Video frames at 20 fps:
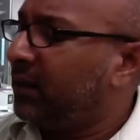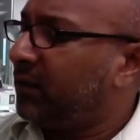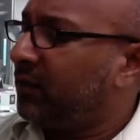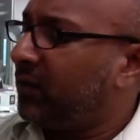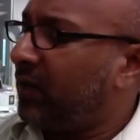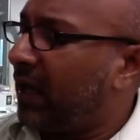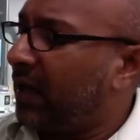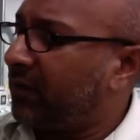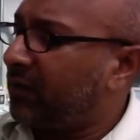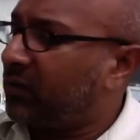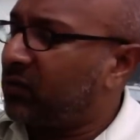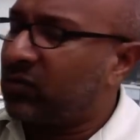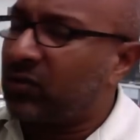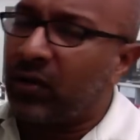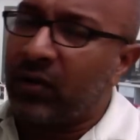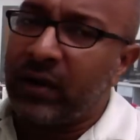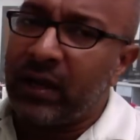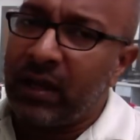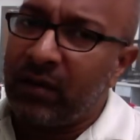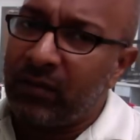You have the
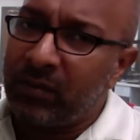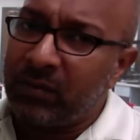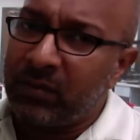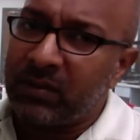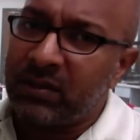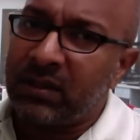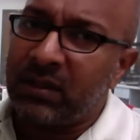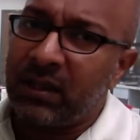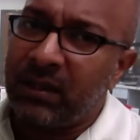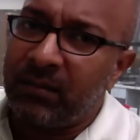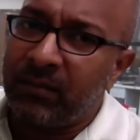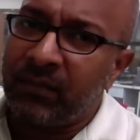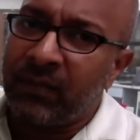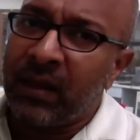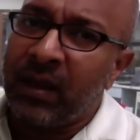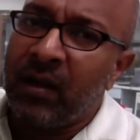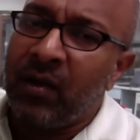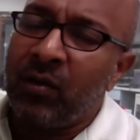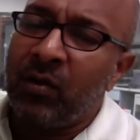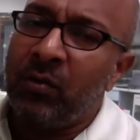story of a Muslim
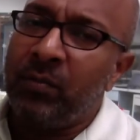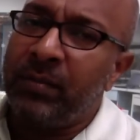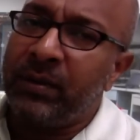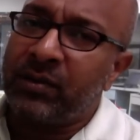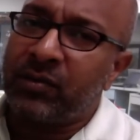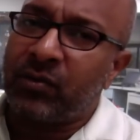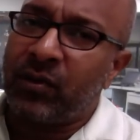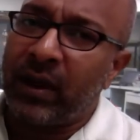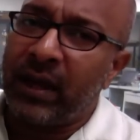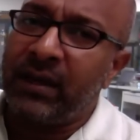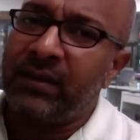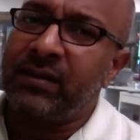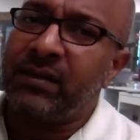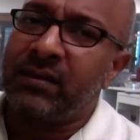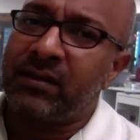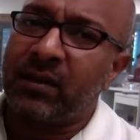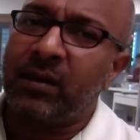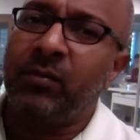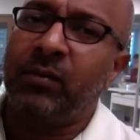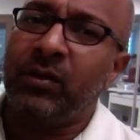who betrays his
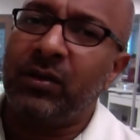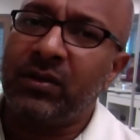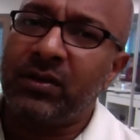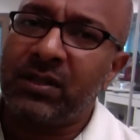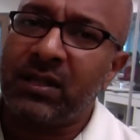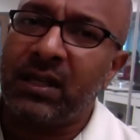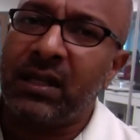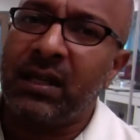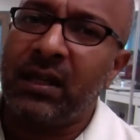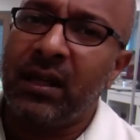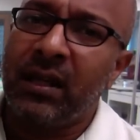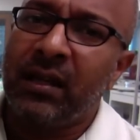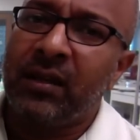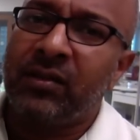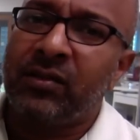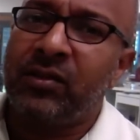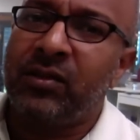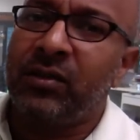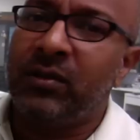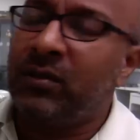community
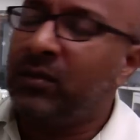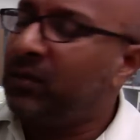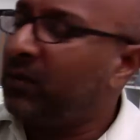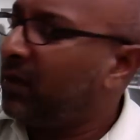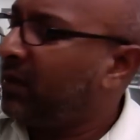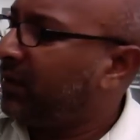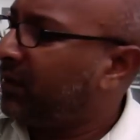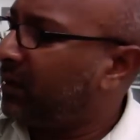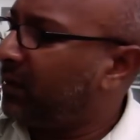to the